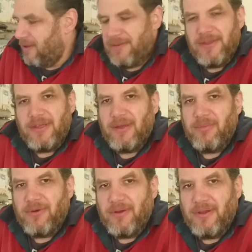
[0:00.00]
other thing
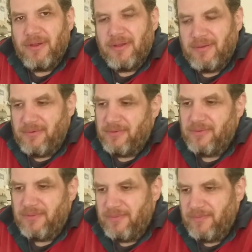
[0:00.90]

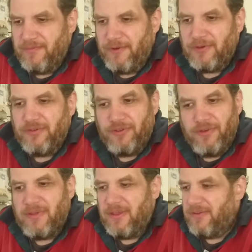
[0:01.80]
final
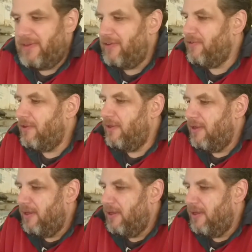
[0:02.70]
two things actually.